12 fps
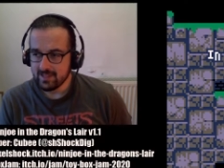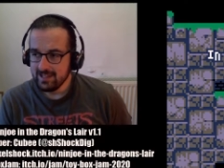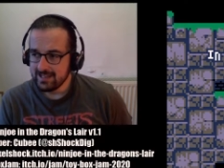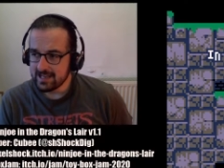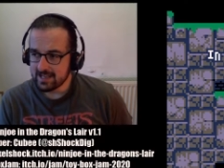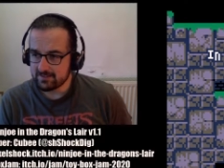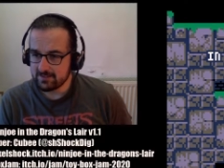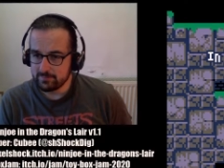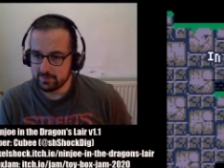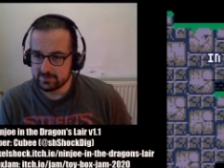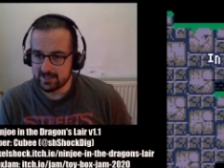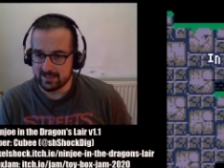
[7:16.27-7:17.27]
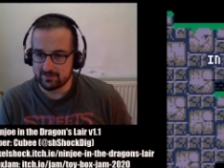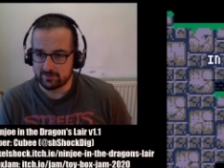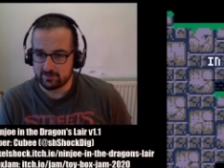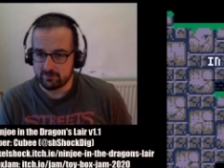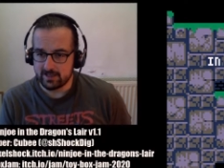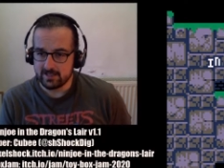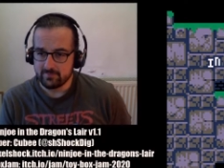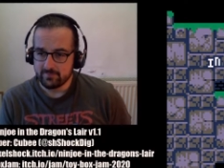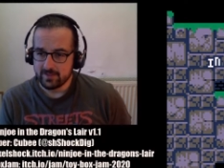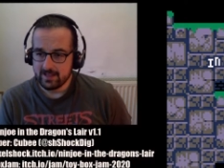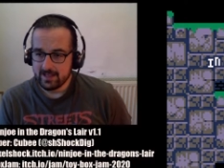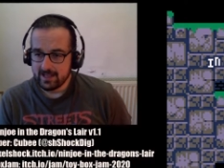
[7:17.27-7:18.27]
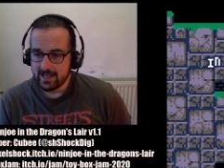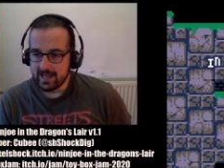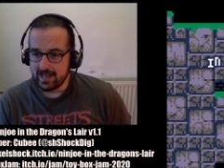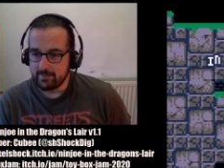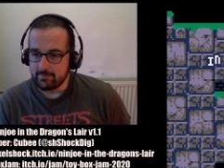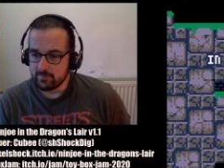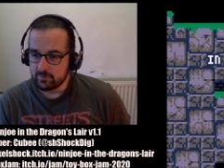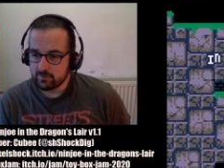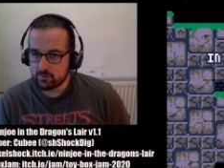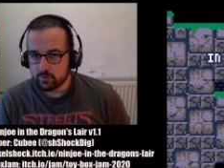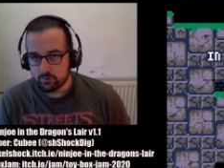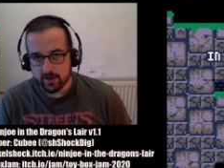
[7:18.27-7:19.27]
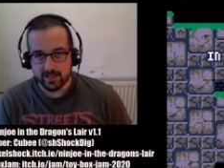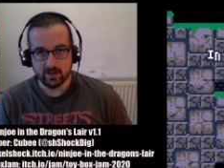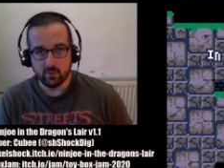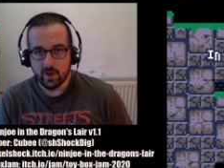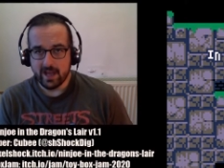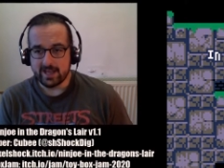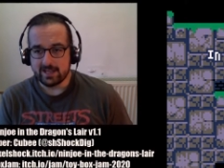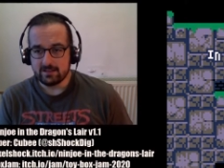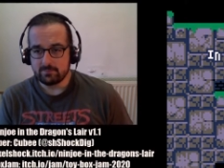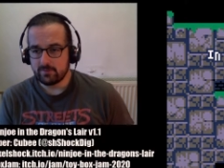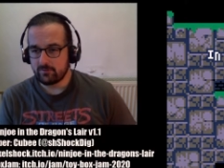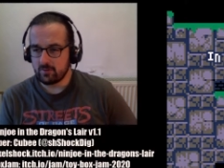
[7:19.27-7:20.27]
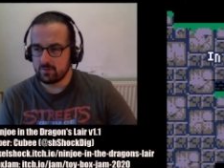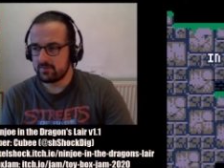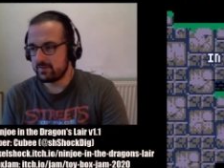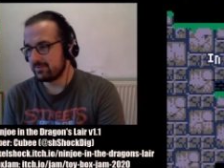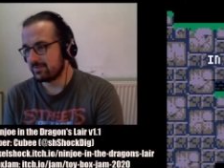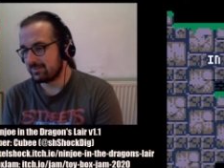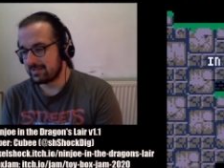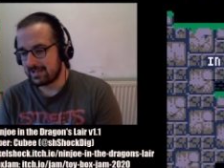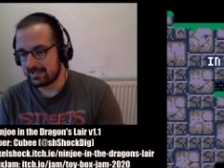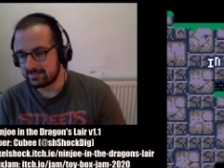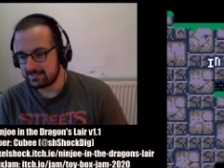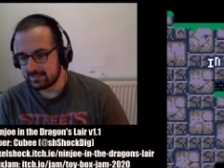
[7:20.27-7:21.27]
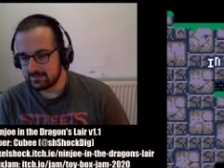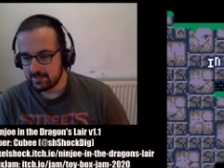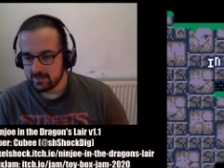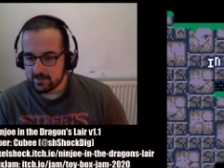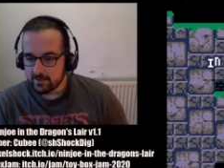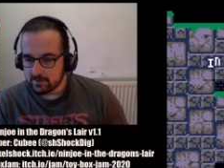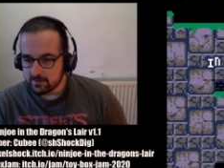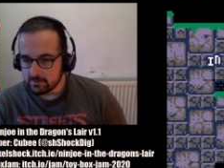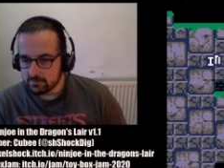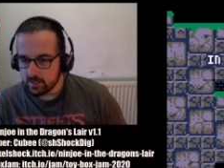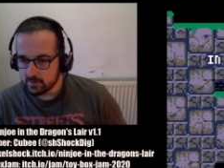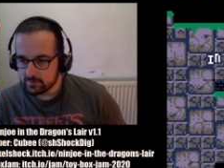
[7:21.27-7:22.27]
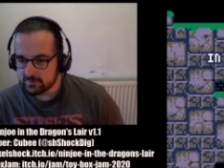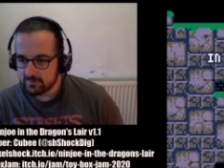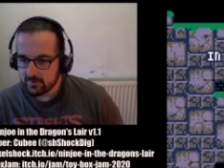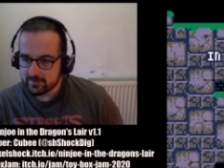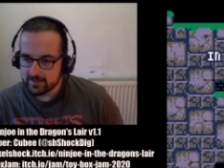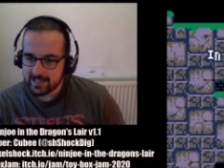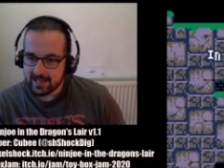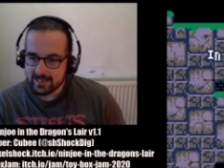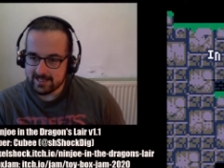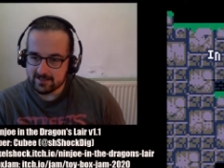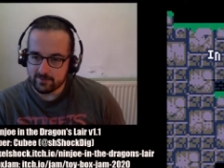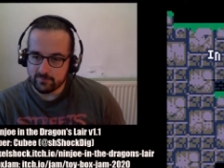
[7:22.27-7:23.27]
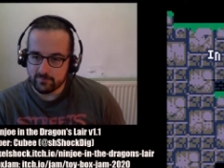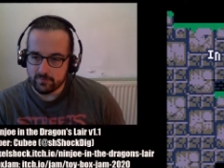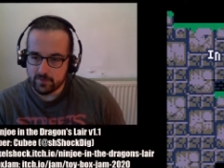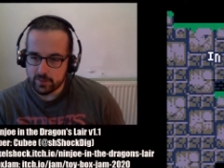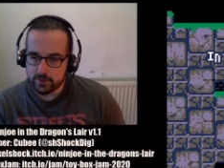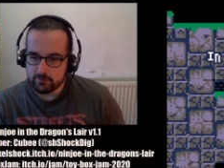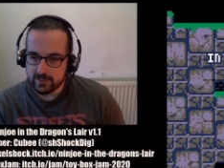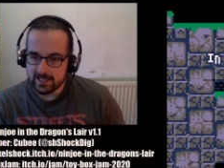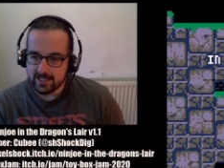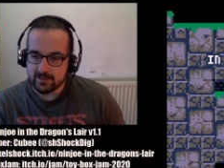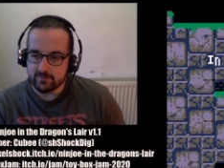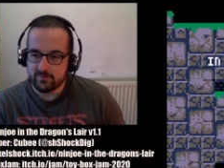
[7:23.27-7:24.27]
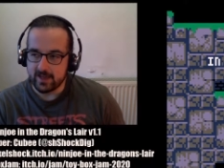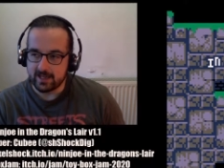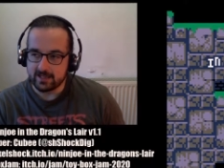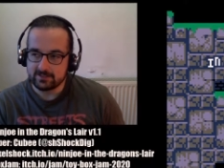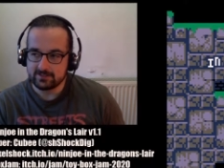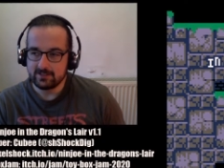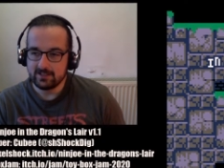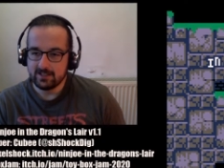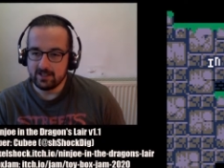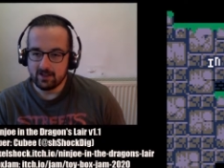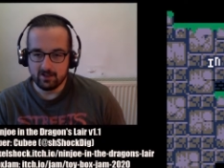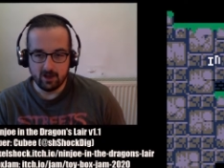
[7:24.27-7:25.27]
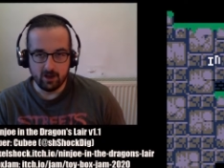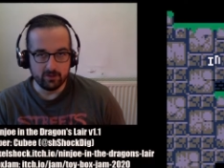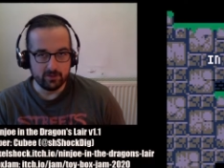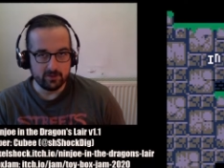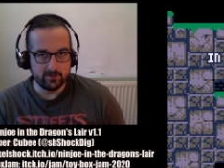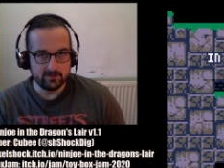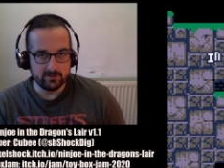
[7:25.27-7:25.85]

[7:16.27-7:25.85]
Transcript: Nice simple title screen. Straight away, before we even started, you'll notice there's a kind of 3D effect on the